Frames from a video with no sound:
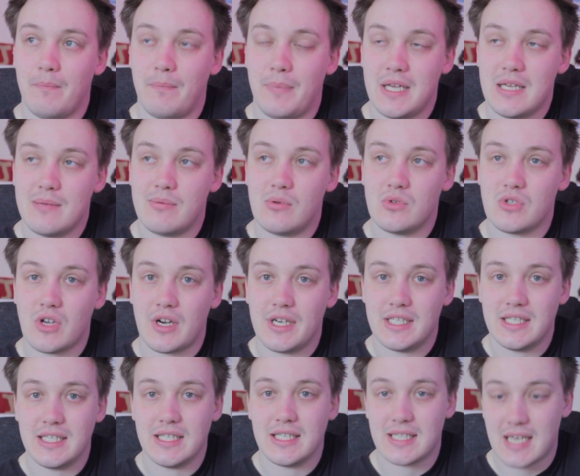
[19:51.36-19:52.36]
people's
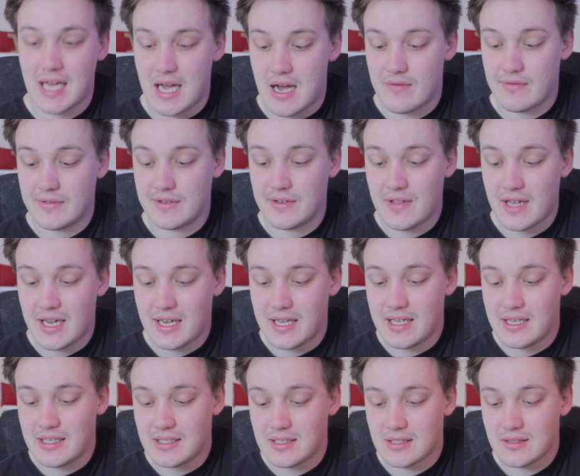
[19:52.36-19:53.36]
ideas have, and that
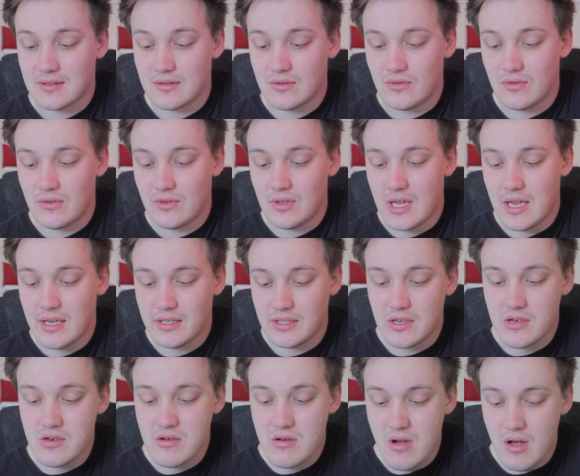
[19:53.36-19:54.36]
is, it's
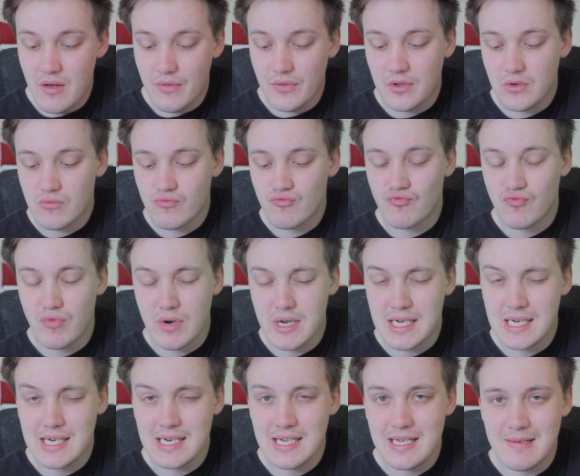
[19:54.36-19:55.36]
another
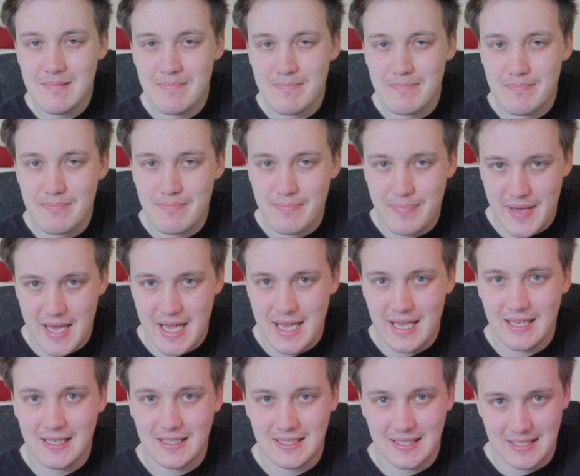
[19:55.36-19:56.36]
really
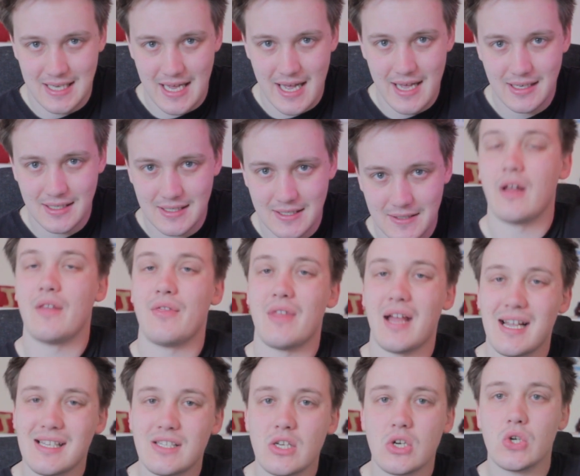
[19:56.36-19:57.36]
big set. Like,
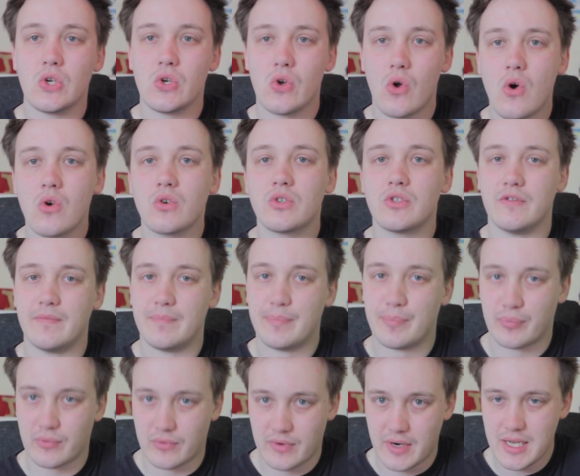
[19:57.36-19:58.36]
that is a lot
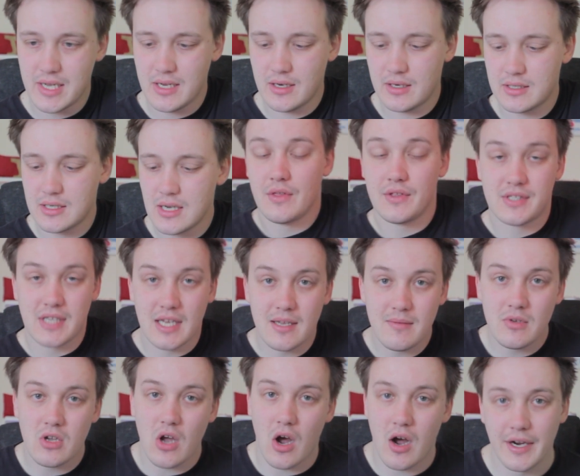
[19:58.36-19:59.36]
of bricks. The
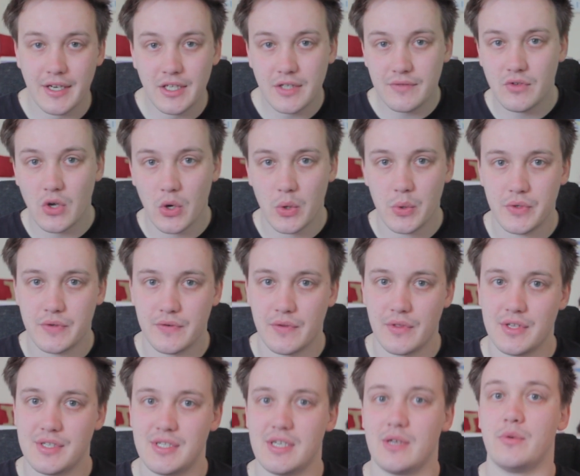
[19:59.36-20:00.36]
same kind of goes for
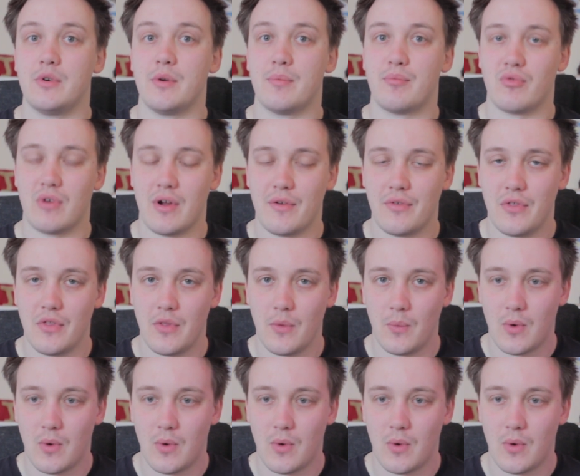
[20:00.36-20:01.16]
the Zelda Breath of the